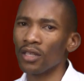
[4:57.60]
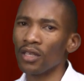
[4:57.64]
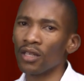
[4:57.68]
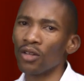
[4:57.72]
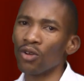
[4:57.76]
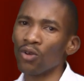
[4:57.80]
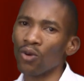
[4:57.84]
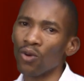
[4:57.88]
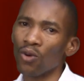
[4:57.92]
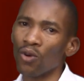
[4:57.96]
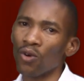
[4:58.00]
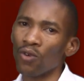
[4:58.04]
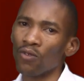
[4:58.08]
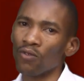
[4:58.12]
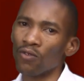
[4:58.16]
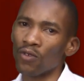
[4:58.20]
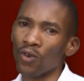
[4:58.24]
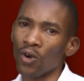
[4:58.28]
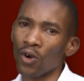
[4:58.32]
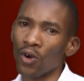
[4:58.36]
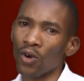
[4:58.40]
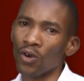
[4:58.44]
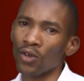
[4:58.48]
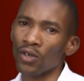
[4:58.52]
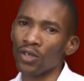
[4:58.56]
the law of
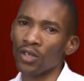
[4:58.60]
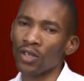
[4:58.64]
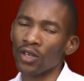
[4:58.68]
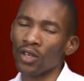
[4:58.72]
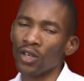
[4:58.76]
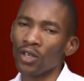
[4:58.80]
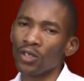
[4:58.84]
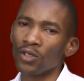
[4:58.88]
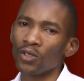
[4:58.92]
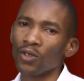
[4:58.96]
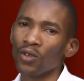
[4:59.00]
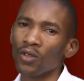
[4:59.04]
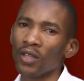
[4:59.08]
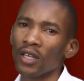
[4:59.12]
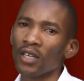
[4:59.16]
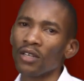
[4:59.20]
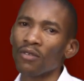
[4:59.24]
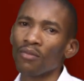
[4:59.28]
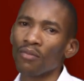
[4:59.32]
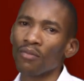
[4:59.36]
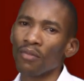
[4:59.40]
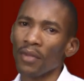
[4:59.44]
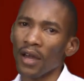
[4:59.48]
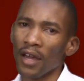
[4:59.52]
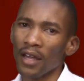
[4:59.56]
God, so
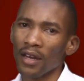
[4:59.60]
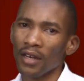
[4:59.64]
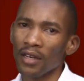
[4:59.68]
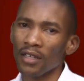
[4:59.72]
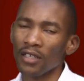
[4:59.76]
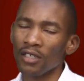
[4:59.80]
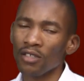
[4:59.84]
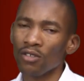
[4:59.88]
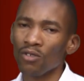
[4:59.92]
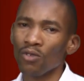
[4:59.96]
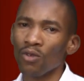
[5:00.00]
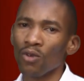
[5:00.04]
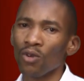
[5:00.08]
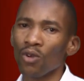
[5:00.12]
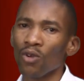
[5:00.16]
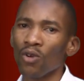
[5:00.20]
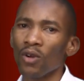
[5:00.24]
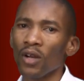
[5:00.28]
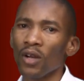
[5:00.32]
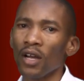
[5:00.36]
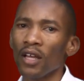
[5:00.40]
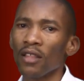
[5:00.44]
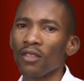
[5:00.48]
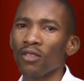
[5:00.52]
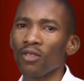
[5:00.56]
that man is no
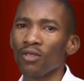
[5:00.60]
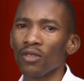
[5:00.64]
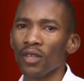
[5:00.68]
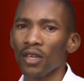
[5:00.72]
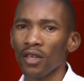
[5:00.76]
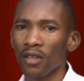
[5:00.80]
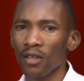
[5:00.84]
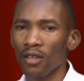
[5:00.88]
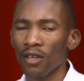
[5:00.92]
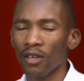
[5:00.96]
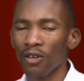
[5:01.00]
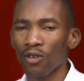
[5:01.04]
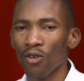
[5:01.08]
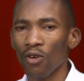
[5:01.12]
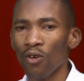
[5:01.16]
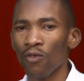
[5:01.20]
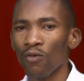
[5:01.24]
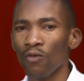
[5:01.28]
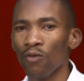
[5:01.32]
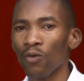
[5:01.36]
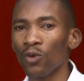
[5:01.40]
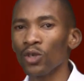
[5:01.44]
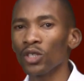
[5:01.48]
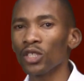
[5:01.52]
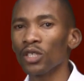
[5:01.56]
longer thinking of